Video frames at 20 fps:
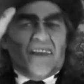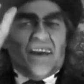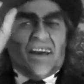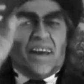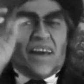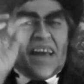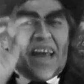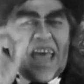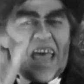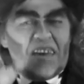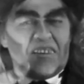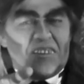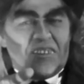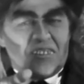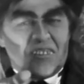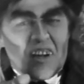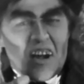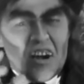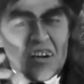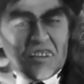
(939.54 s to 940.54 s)
there you have
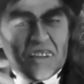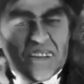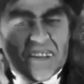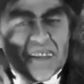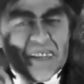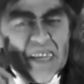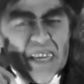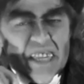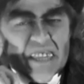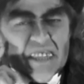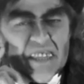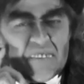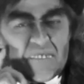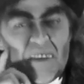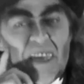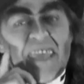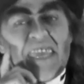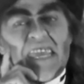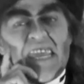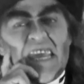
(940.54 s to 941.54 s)
it, folks. The
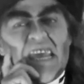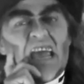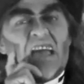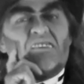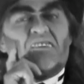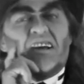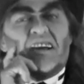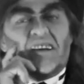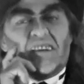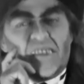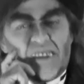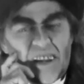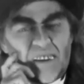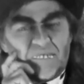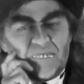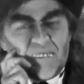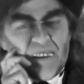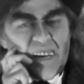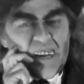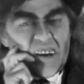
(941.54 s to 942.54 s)
making of a
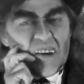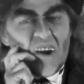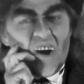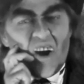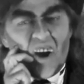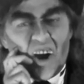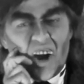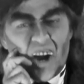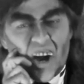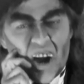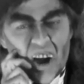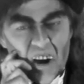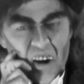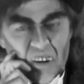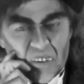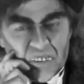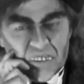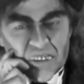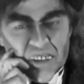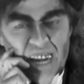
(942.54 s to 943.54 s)
creepy horror
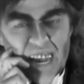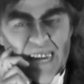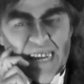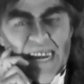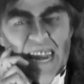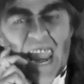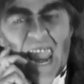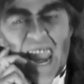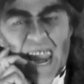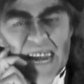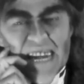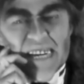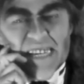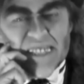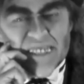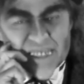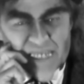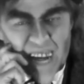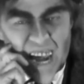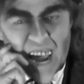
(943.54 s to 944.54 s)
host like
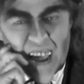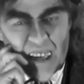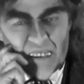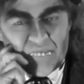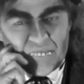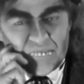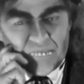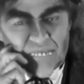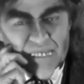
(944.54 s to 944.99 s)
Angus Scumm.